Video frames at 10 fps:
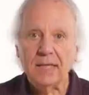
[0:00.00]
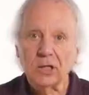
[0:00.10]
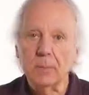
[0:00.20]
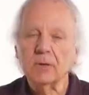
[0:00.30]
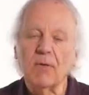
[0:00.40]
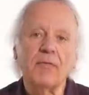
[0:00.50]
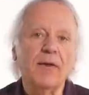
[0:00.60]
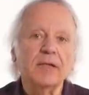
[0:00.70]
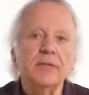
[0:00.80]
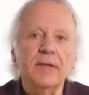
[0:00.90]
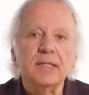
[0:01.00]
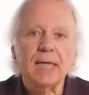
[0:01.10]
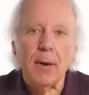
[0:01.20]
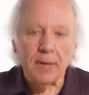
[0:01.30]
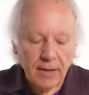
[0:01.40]
In terms of effectiveness,
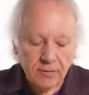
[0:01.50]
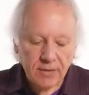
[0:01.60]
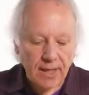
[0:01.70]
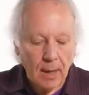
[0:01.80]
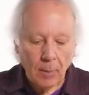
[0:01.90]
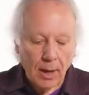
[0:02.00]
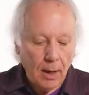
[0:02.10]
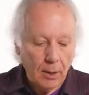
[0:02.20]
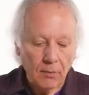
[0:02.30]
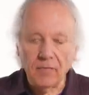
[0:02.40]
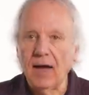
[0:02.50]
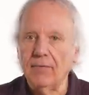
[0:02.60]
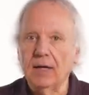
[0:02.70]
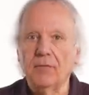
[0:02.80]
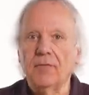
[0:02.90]
I would give ShamWow a 5
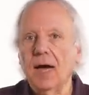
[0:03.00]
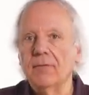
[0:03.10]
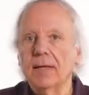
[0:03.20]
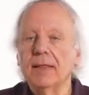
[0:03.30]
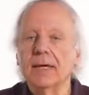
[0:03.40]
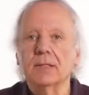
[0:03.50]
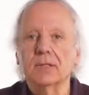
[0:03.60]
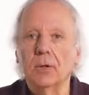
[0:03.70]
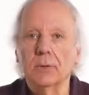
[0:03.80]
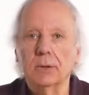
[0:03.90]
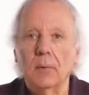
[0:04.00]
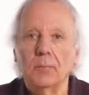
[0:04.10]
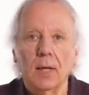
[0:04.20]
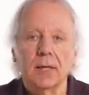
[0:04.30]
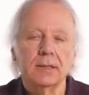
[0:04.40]
out of 5. I think it soaked
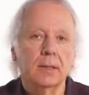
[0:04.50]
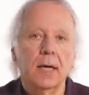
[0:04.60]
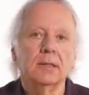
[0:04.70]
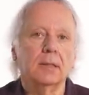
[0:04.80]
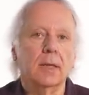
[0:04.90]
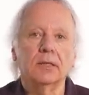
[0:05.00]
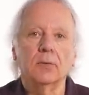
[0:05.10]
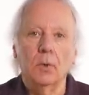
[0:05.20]
up lots and lots and lots of